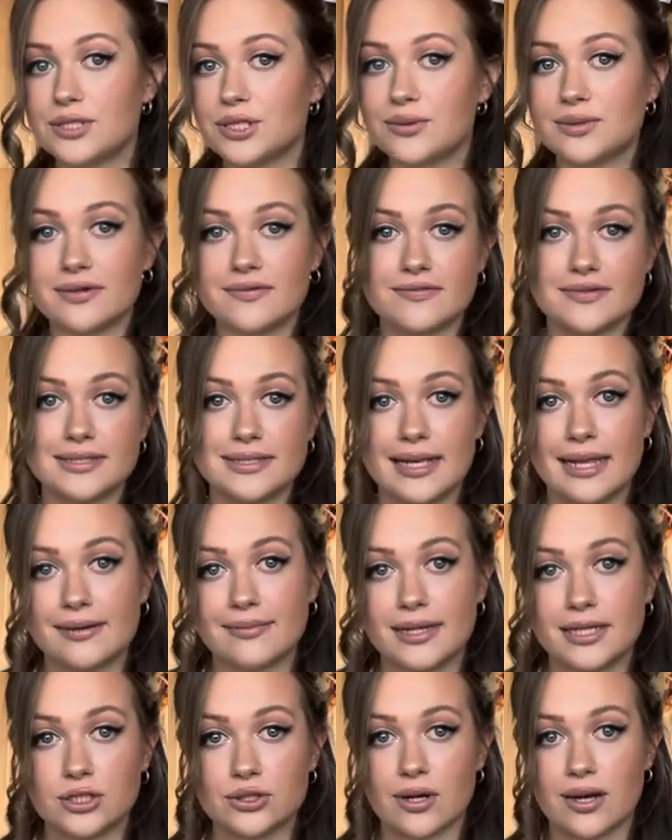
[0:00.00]
You would have seen
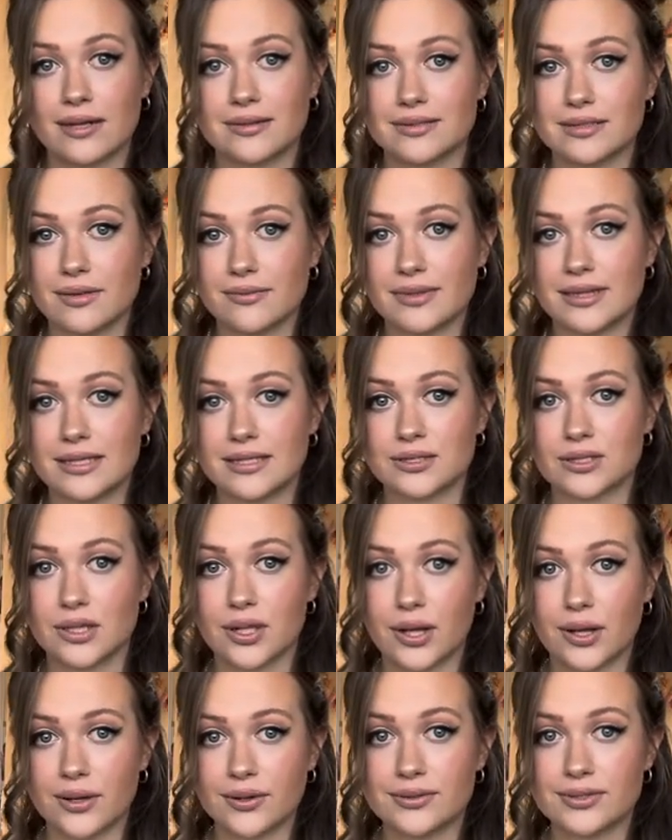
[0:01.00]
me try on some of these
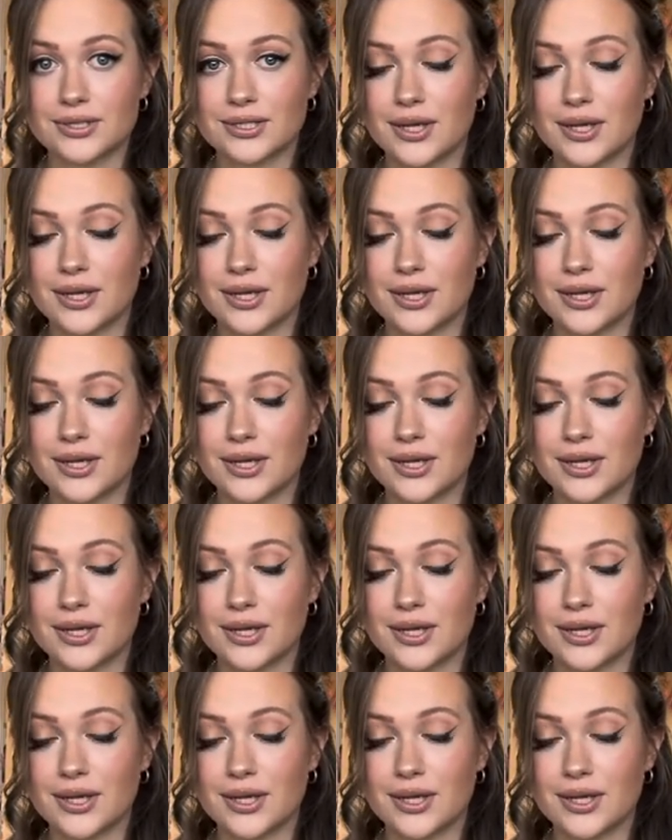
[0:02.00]
clothes,